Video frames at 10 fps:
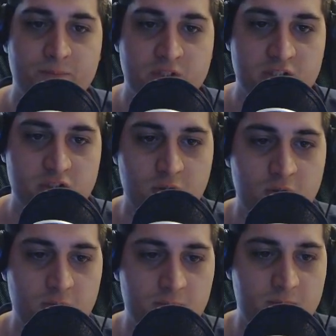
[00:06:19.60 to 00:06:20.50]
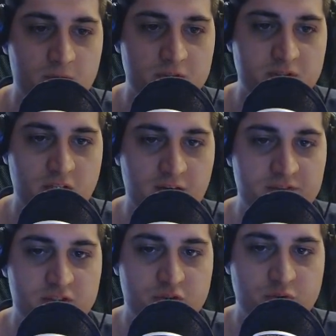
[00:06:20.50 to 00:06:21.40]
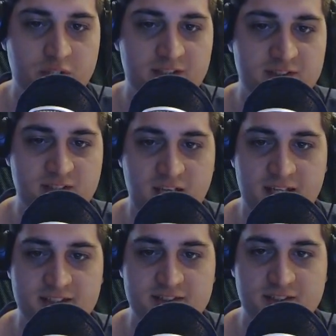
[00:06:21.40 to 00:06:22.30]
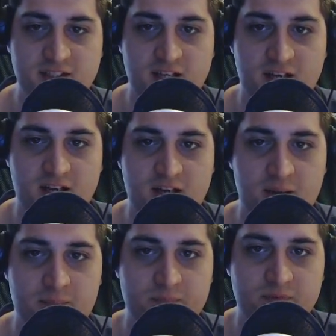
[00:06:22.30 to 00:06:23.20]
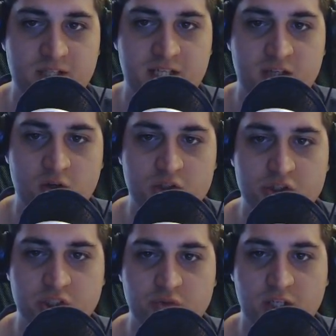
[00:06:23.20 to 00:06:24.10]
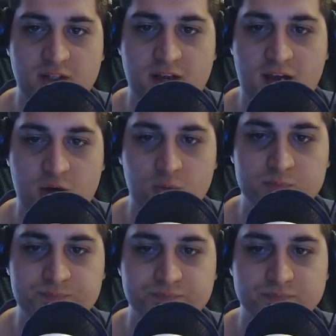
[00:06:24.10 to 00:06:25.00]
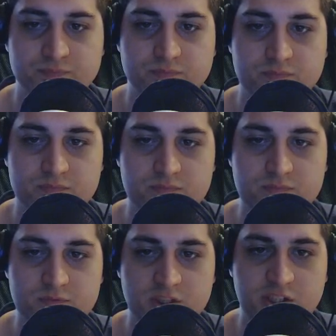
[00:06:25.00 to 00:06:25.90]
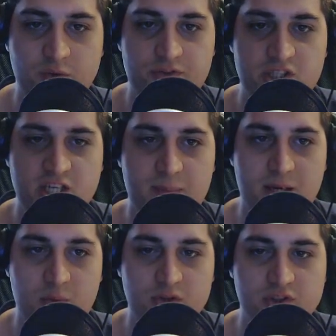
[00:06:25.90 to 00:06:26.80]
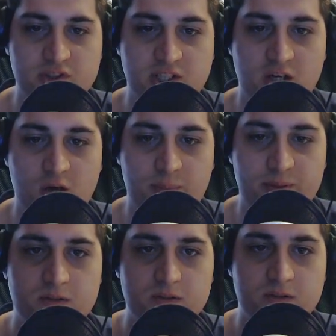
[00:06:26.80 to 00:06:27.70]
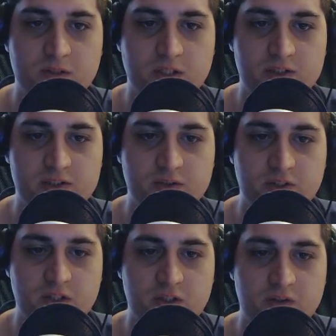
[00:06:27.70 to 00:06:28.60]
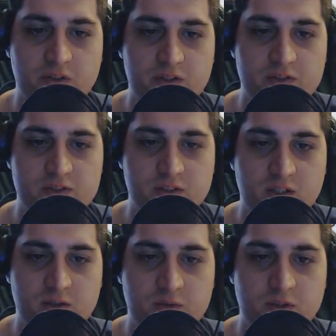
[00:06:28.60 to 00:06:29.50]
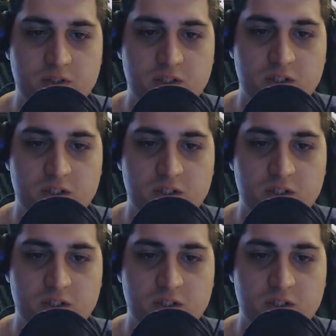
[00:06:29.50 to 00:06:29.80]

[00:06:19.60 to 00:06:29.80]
so I really don't have to extend um, any contract right now. Youth team, I want to set up. Okay, so here is our